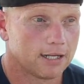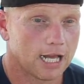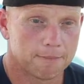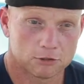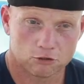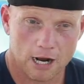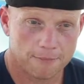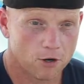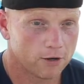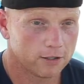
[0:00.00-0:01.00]
Got
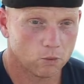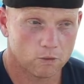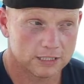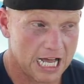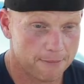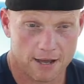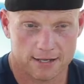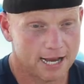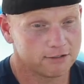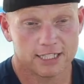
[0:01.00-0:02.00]
prescribed 30 Lortab. I had never